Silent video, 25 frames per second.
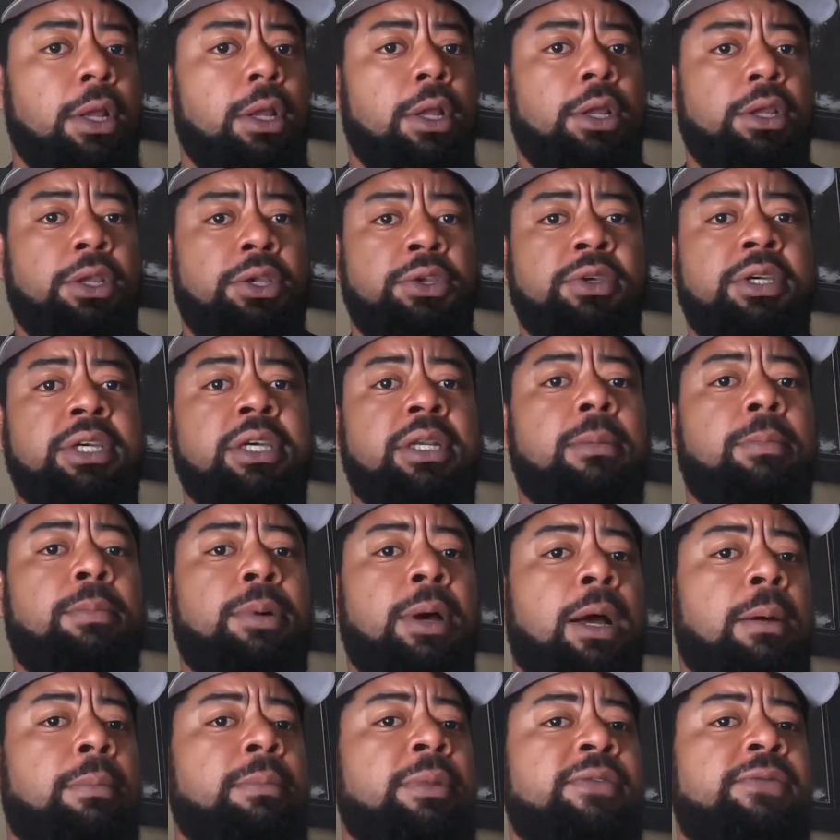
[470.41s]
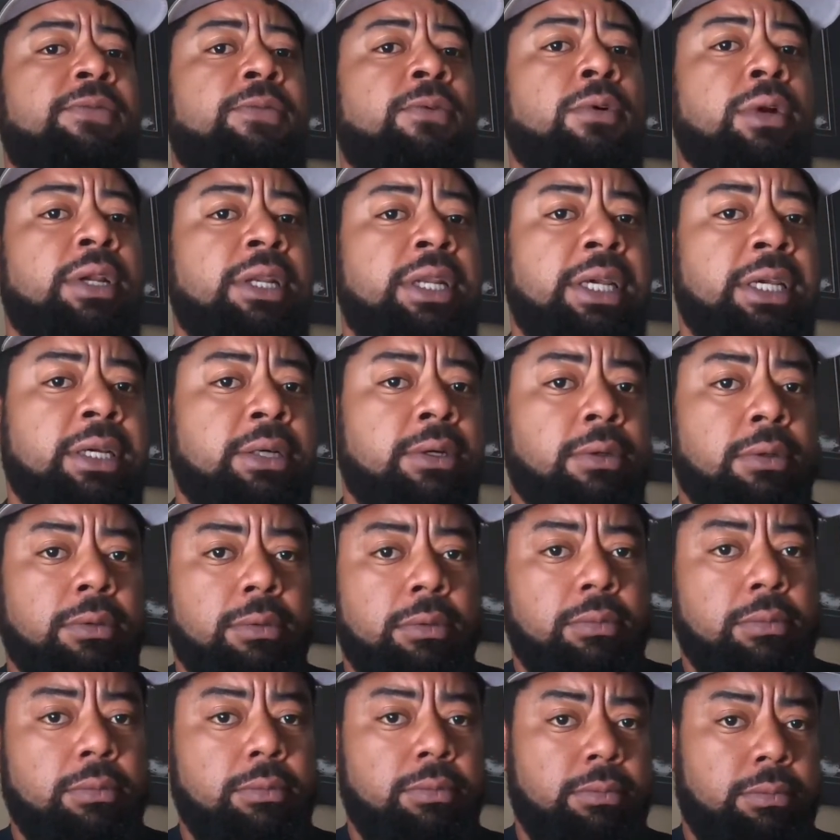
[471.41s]
You could have bought me for a nickel
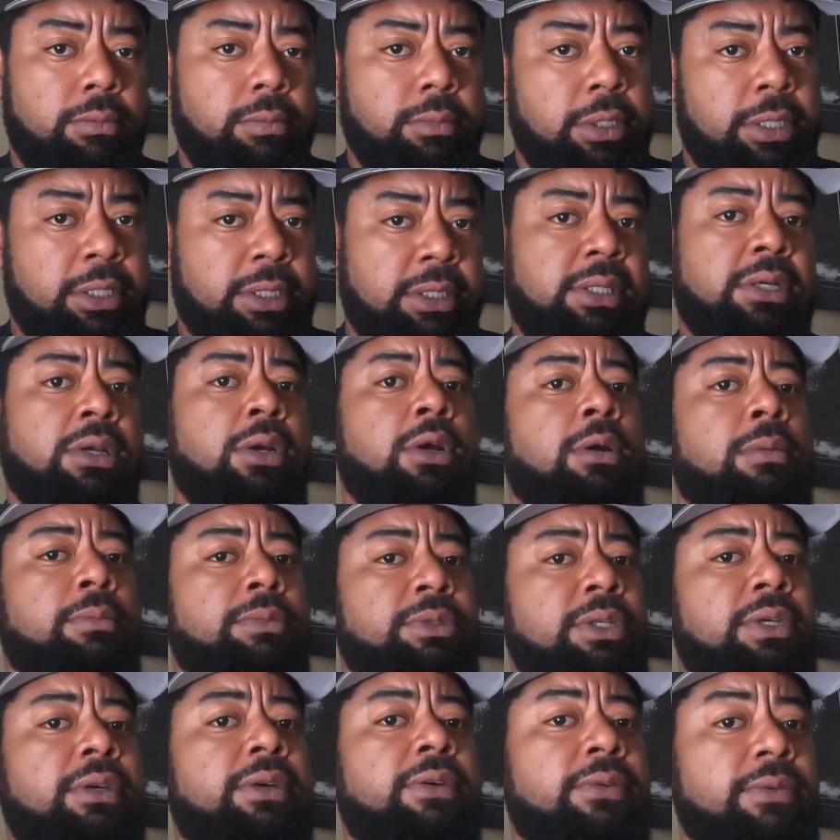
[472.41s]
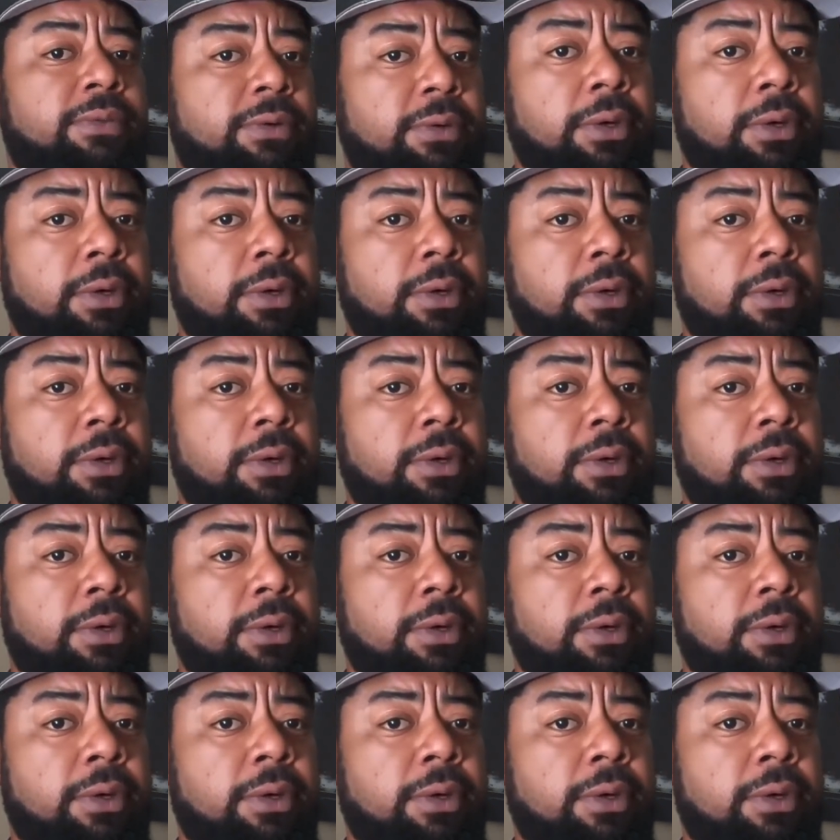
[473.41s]
in terms of,